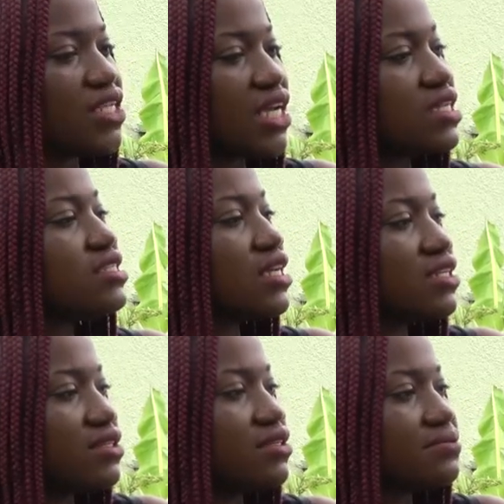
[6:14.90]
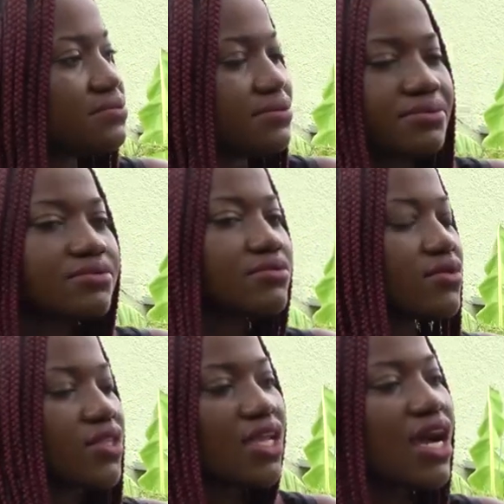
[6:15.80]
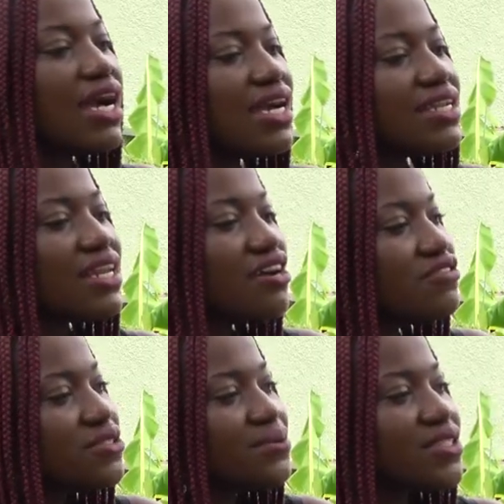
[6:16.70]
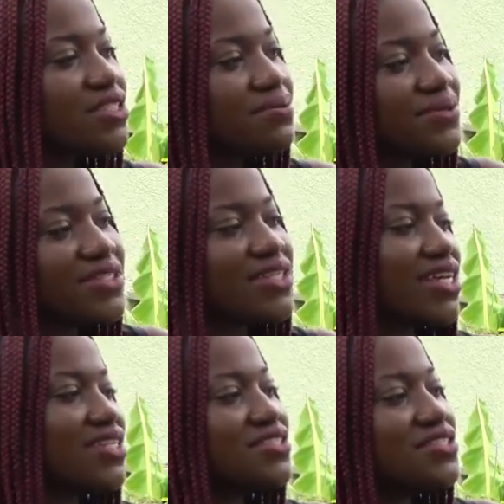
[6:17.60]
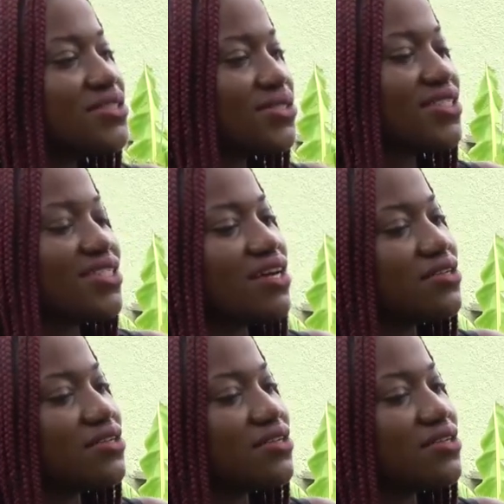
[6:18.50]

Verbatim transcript: Gyakie started. Oh, okay. I heard love is pretty, pretty, can't you see?